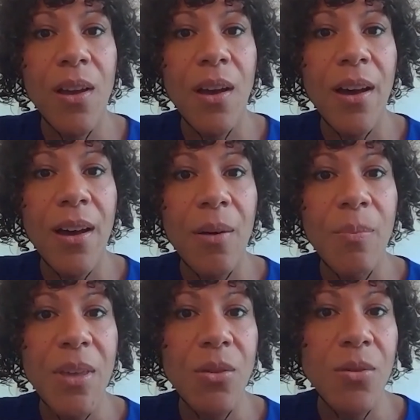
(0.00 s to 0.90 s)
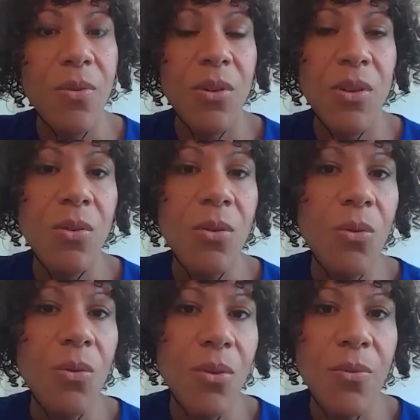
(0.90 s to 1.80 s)
either for you
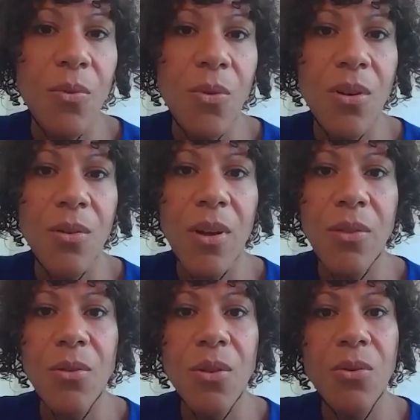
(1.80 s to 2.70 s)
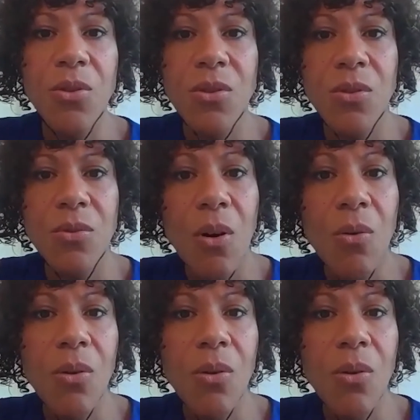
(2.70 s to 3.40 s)
or for other coaches you know,